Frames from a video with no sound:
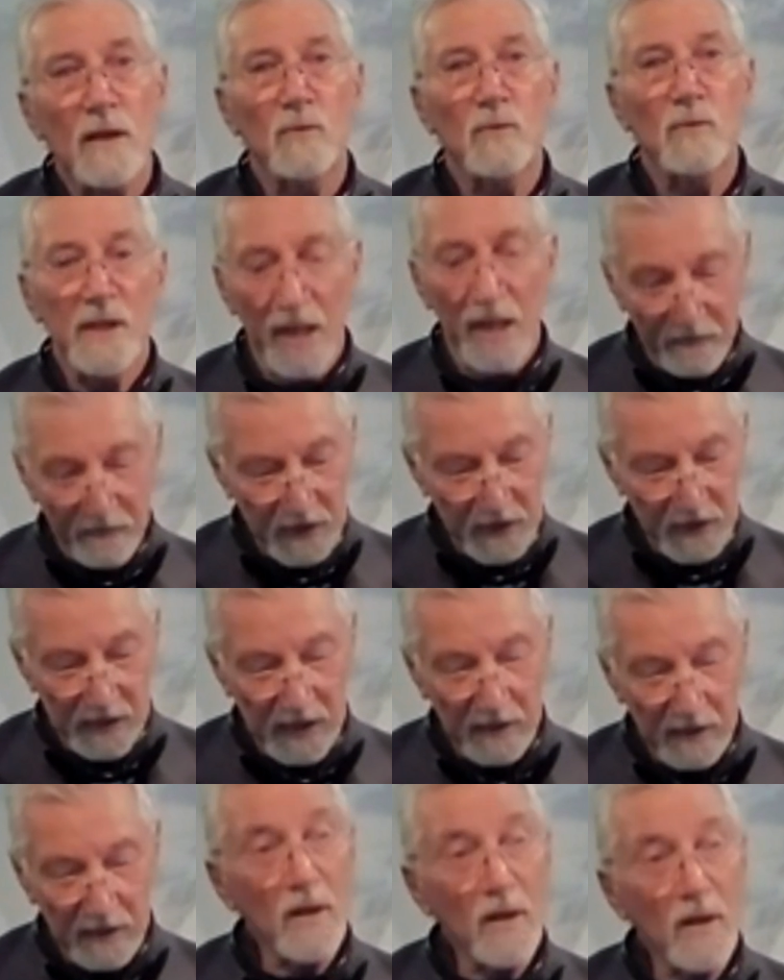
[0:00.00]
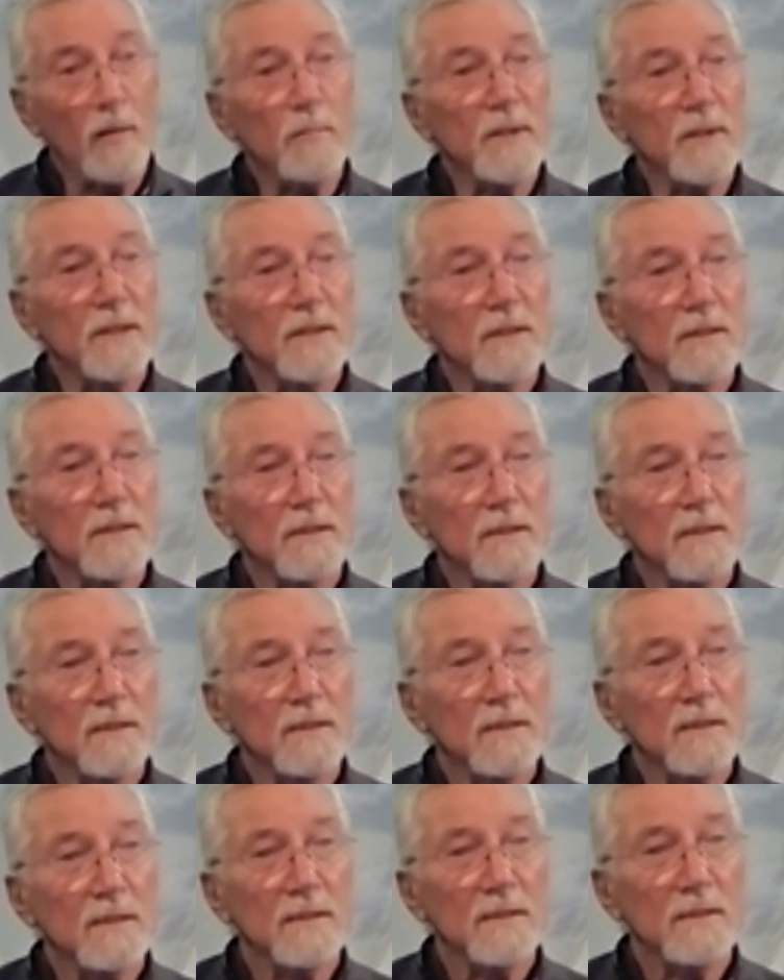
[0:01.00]
we have to give up
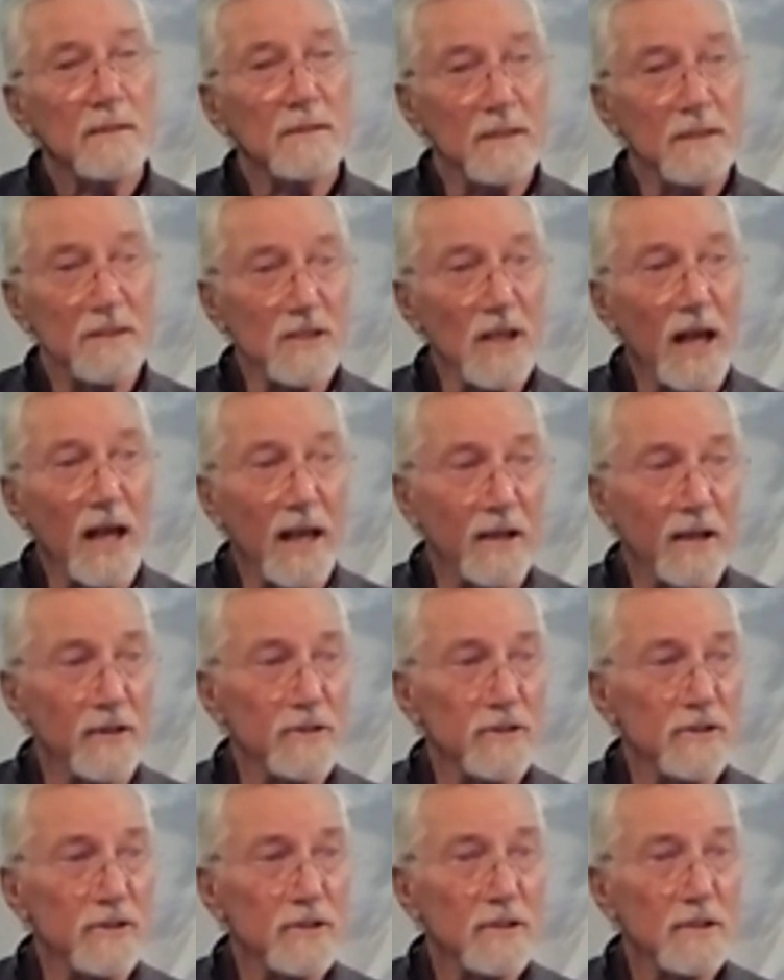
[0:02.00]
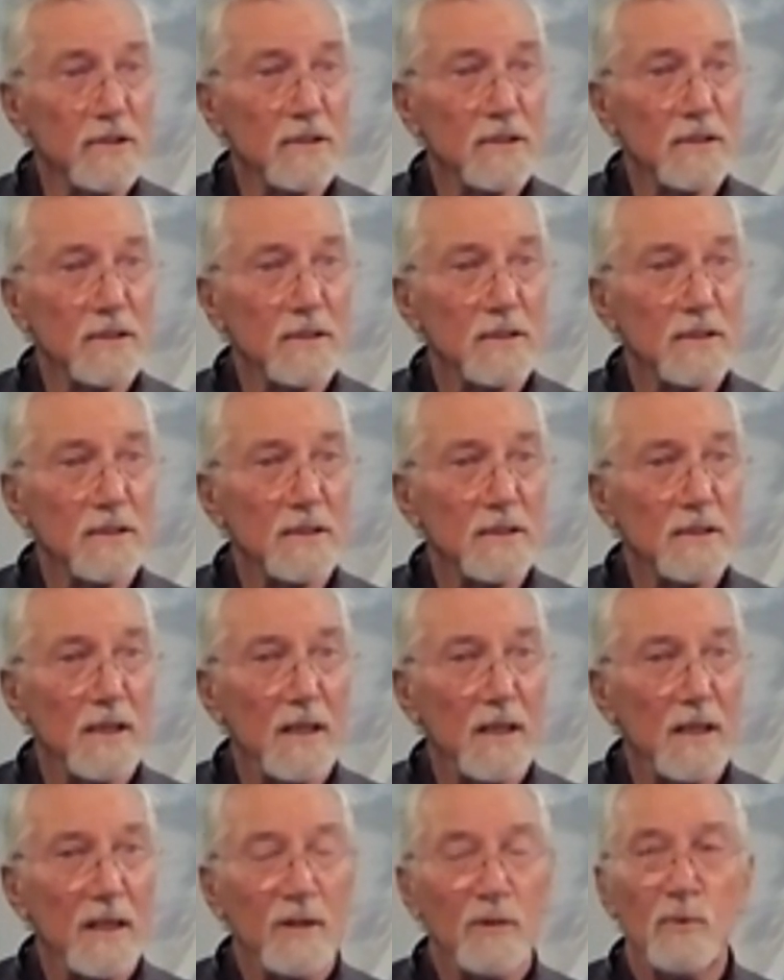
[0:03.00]
desires,
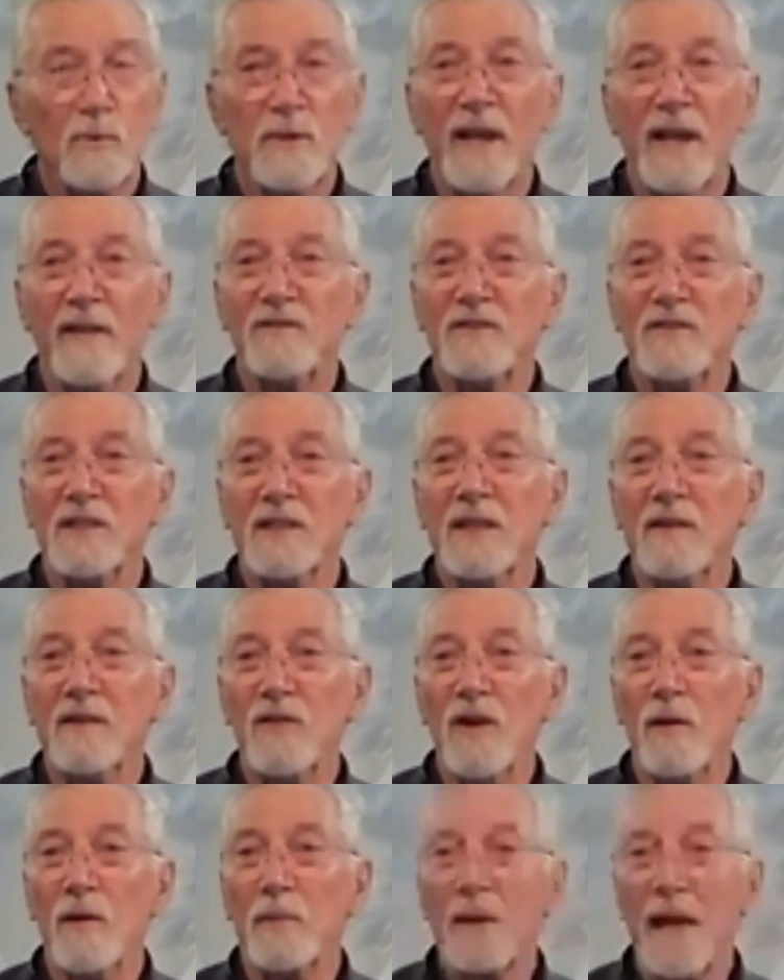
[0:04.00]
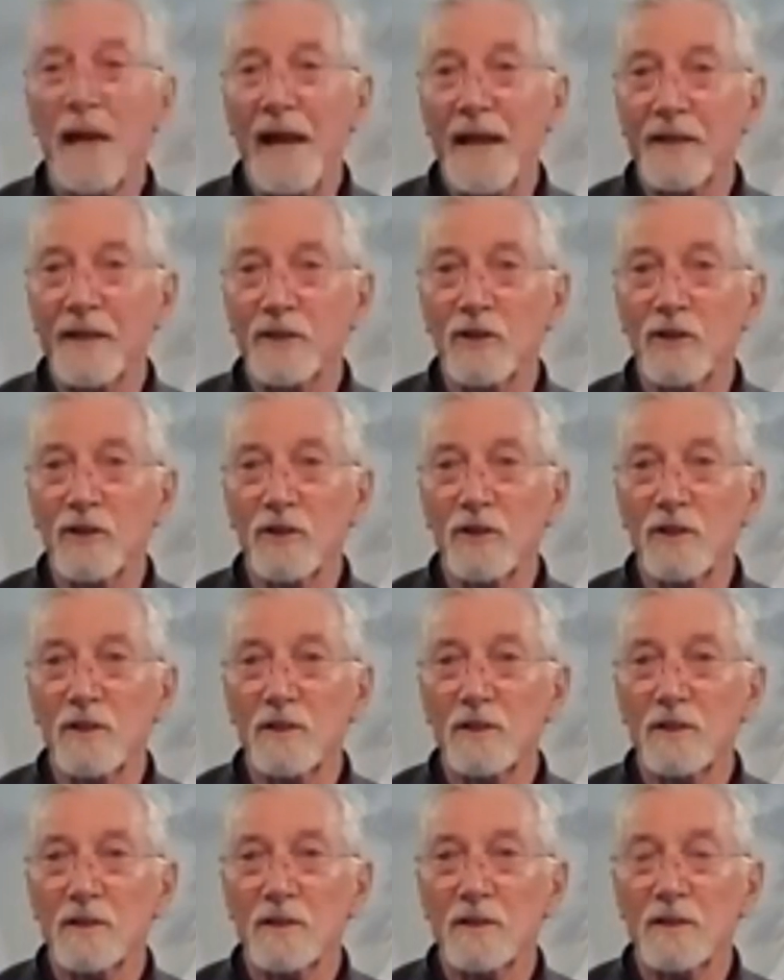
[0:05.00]
we have to give up anger,
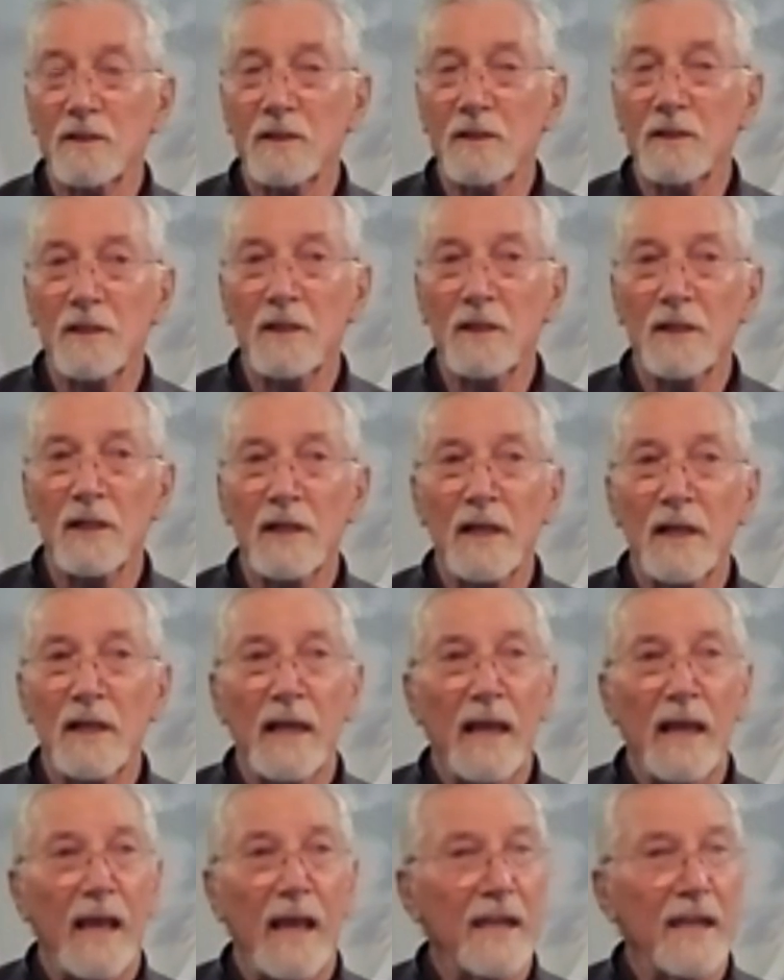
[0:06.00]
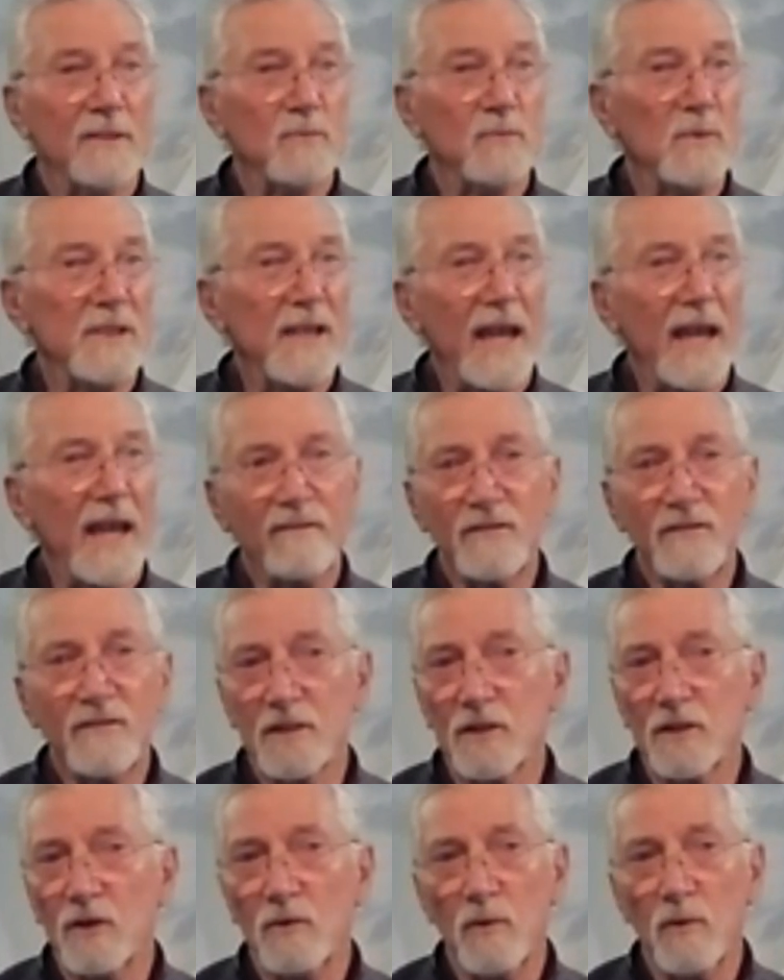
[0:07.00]
and we have
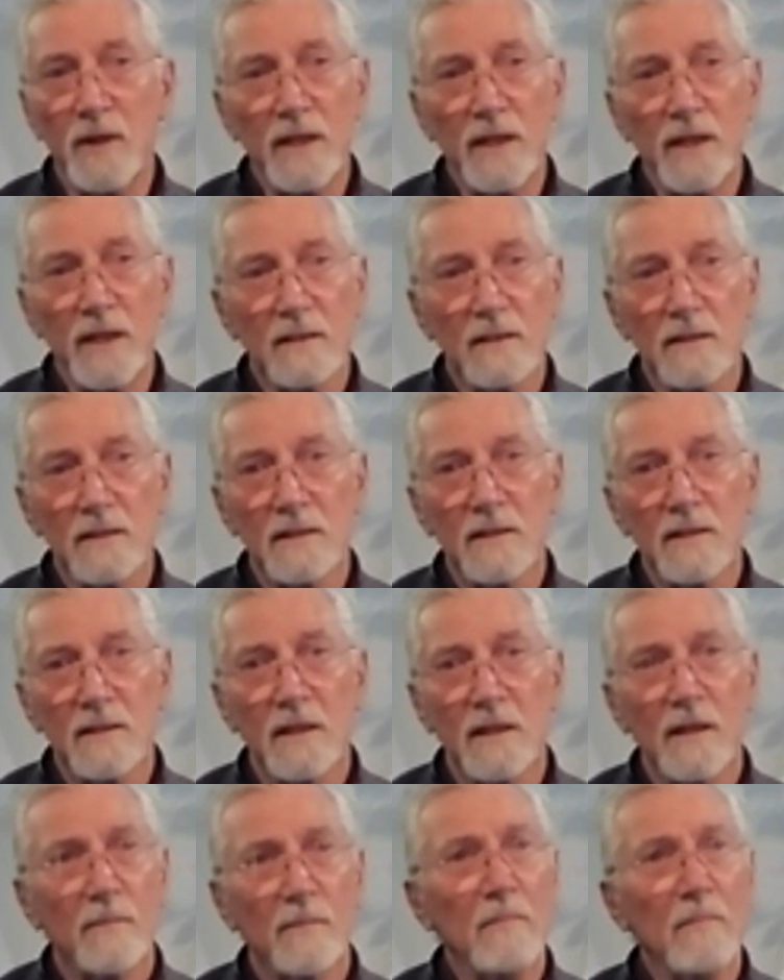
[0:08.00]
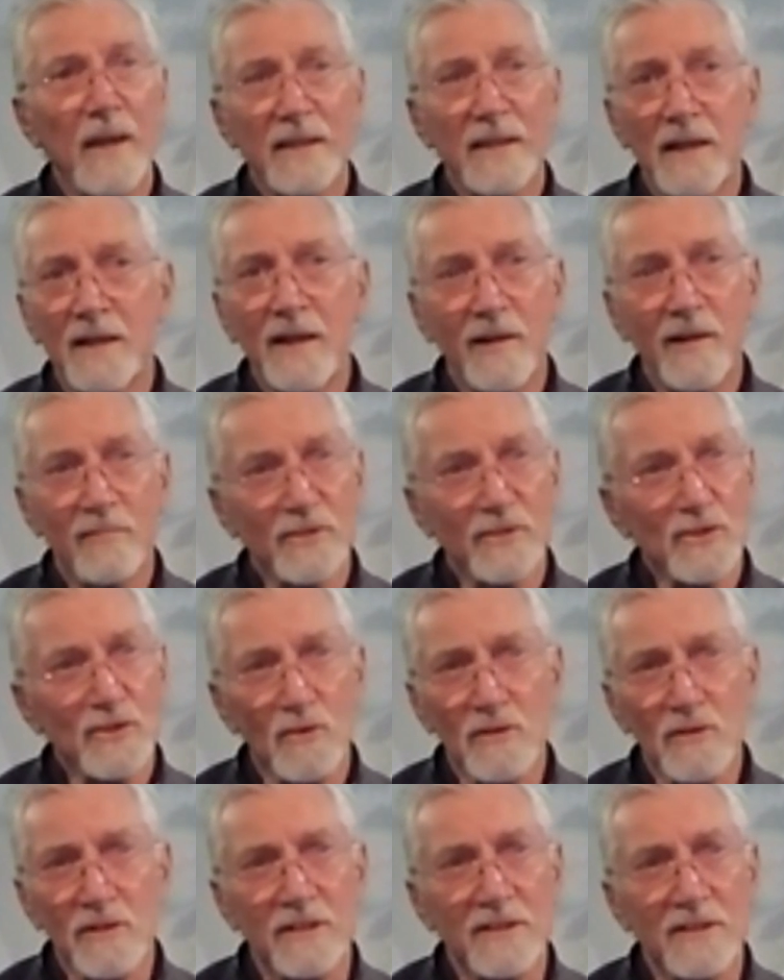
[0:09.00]
to quit making up
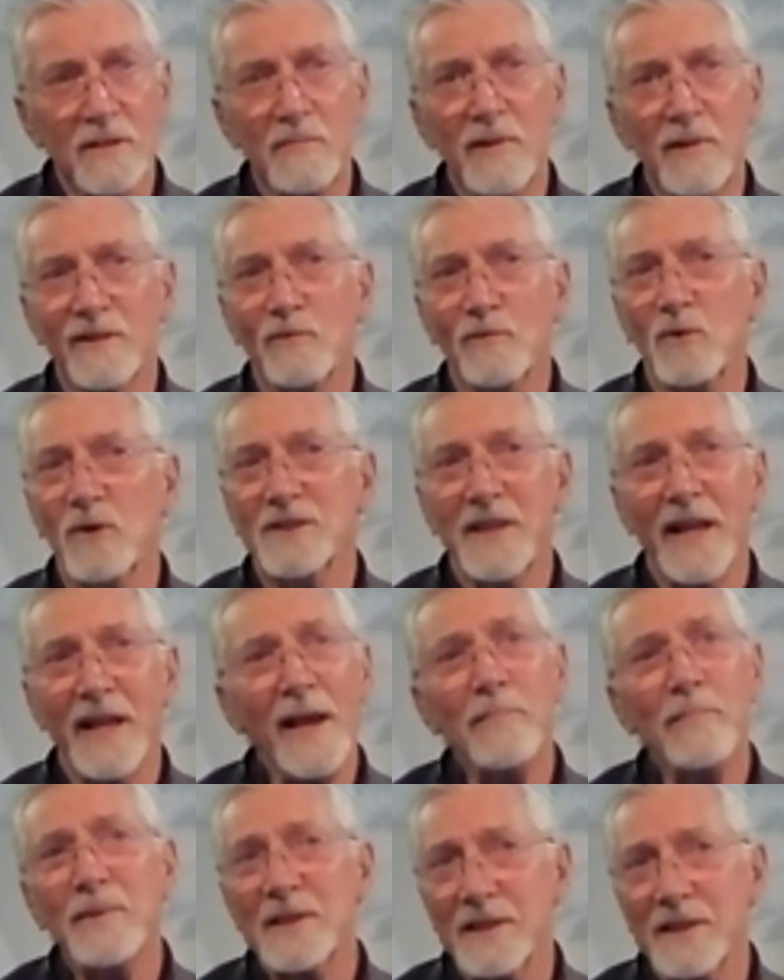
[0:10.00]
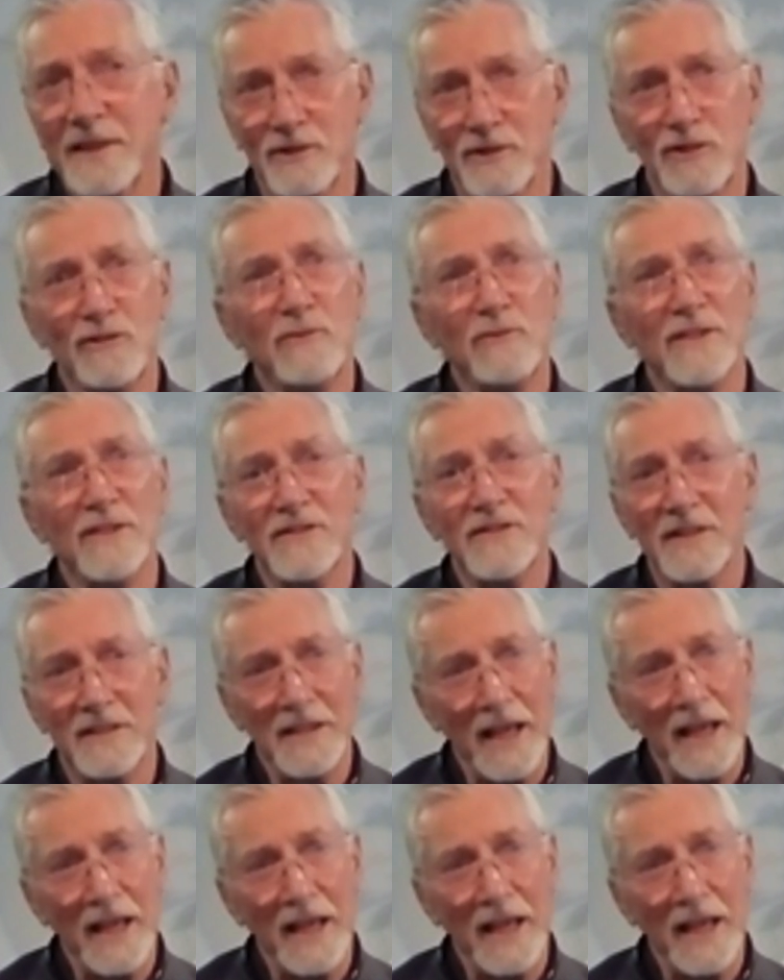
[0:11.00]
stories about what's happening to us in